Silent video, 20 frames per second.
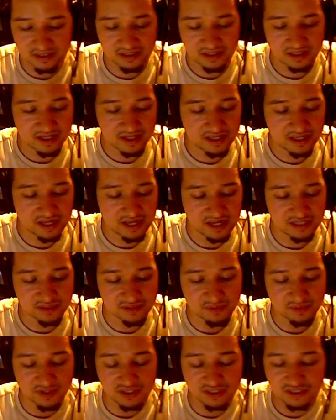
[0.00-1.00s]
it has
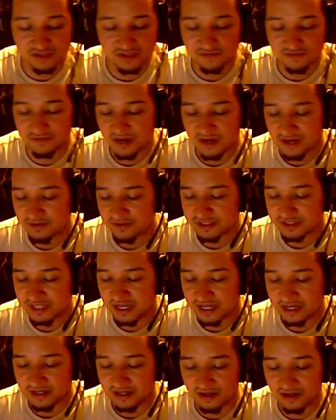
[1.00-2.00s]
plus 5
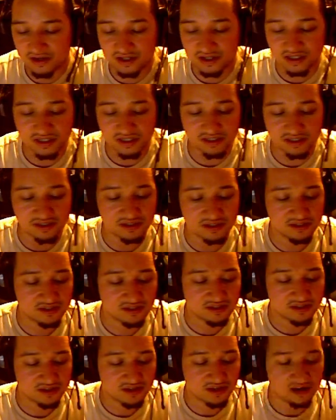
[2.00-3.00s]
attack on
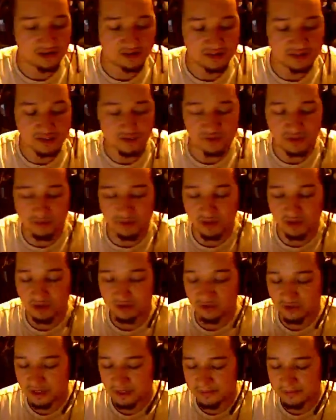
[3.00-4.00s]
this Renball,
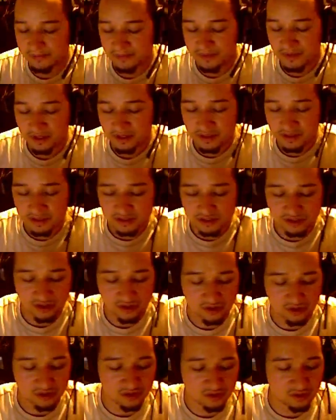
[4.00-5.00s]
right?
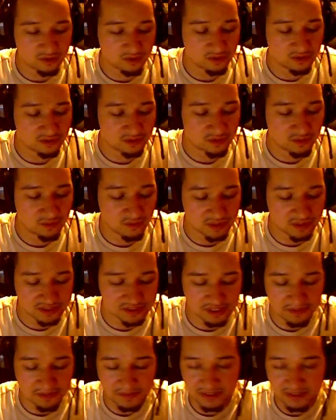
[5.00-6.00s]
So what does
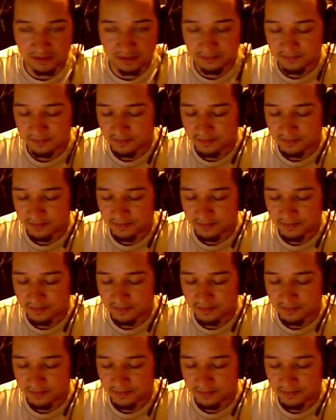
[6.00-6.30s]
that mean?